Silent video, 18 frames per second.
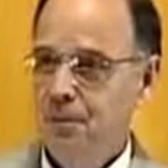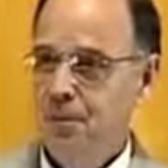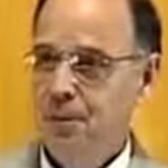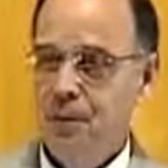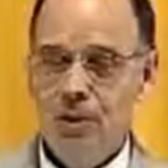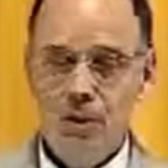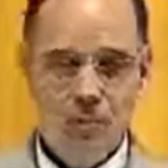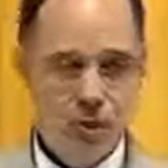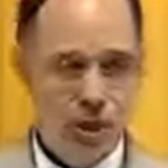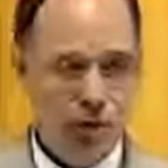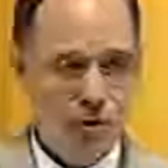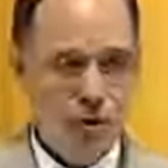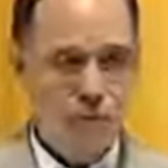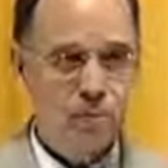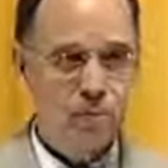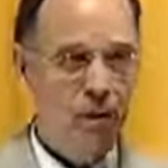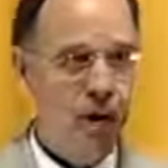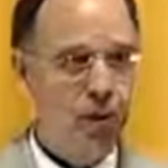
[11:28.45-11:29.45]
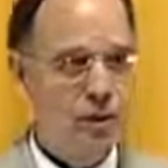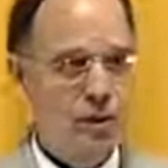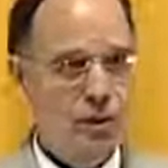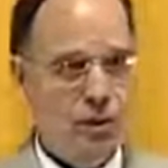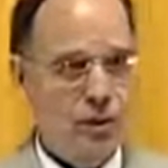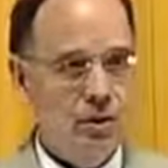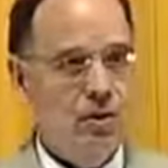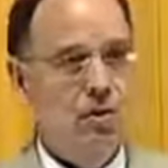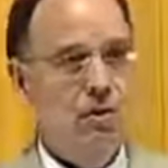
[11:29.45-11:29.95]
but the mental
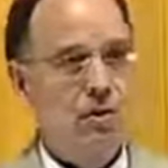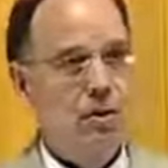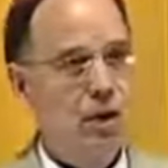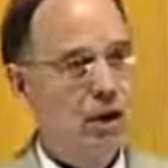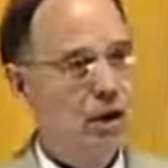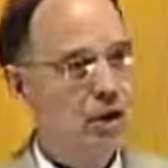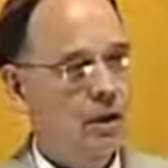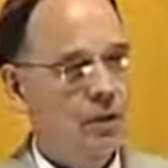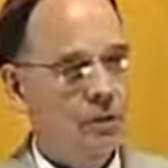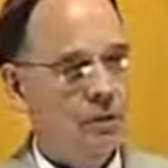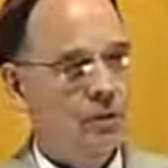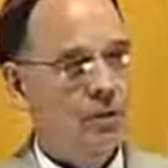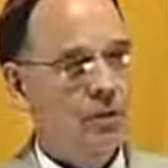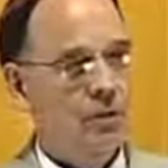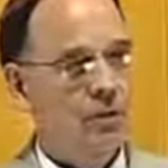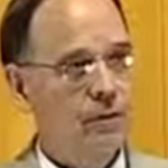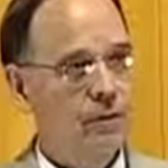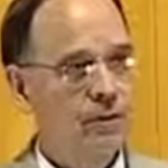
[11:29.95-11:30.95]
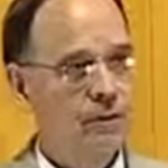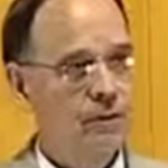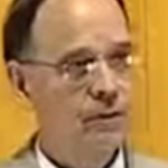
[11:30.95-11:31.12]
processes are different.